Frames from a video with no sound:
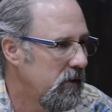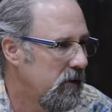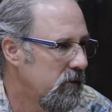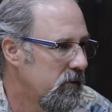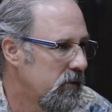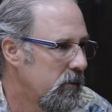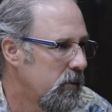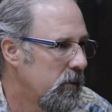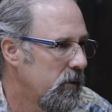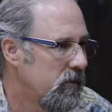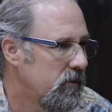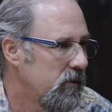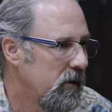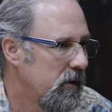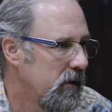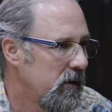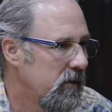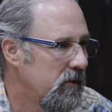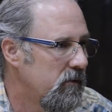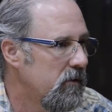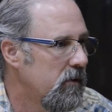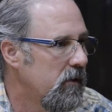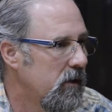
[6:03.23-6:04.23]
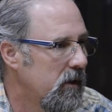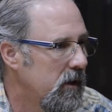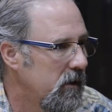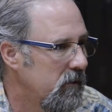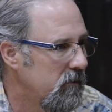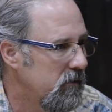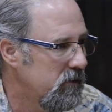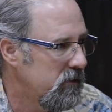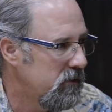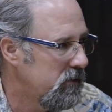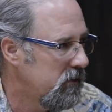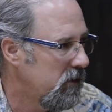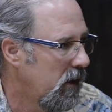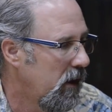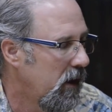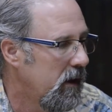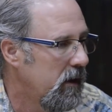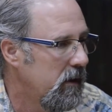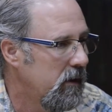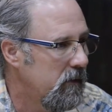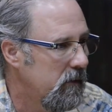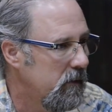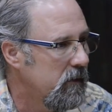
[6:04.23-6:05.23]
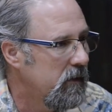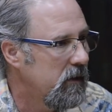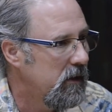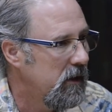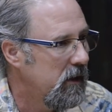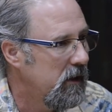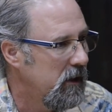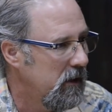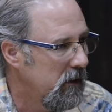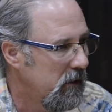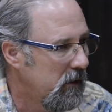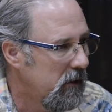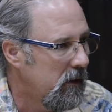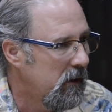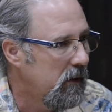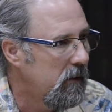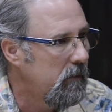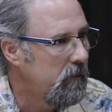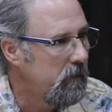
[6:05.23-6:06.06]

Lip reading: instrument's at least going to give us a shot at getting it all.